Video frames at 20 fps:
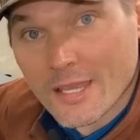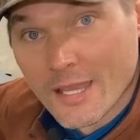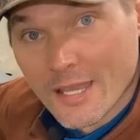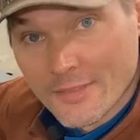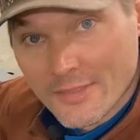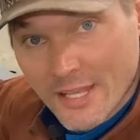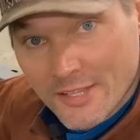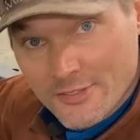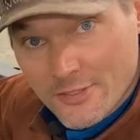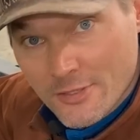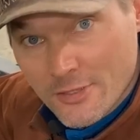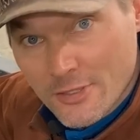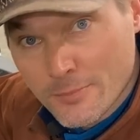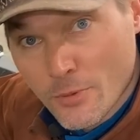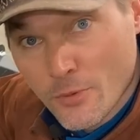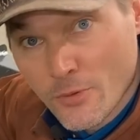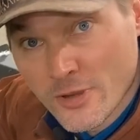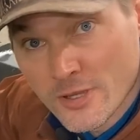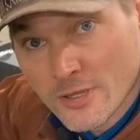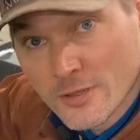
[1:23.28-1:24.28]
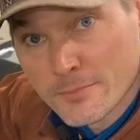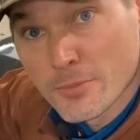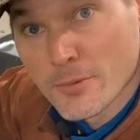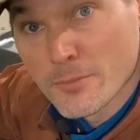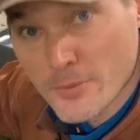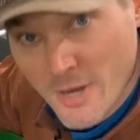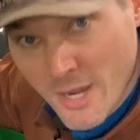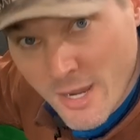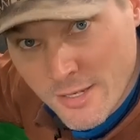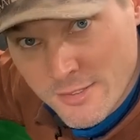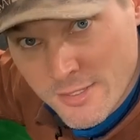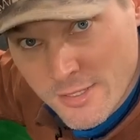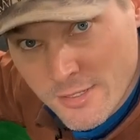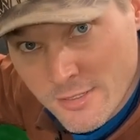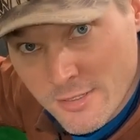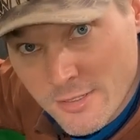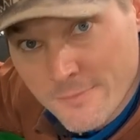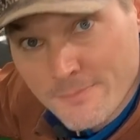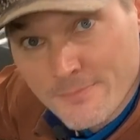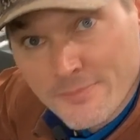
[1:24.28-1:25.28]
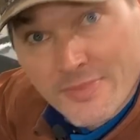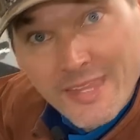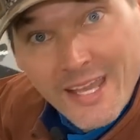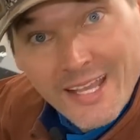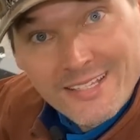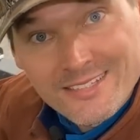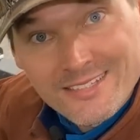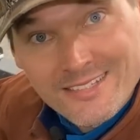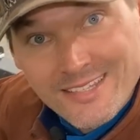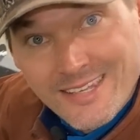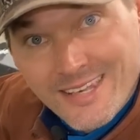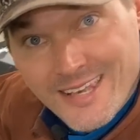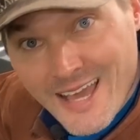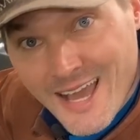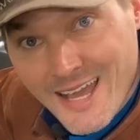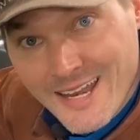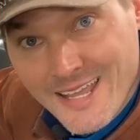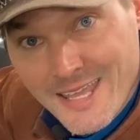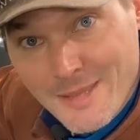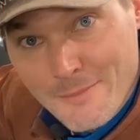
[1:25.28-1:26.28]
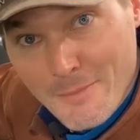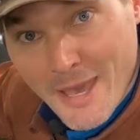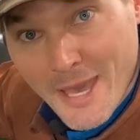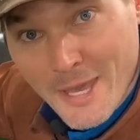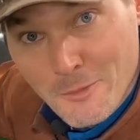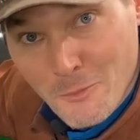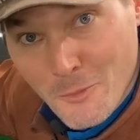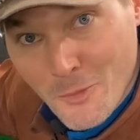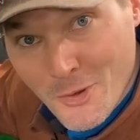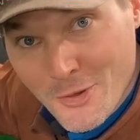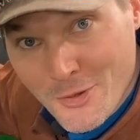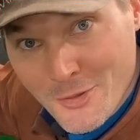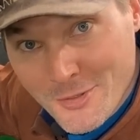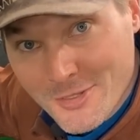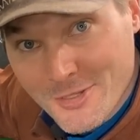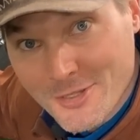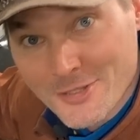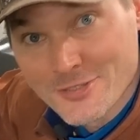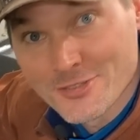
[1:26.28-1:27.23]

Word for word: And that's a good point. Proprietary. That's not a bad word.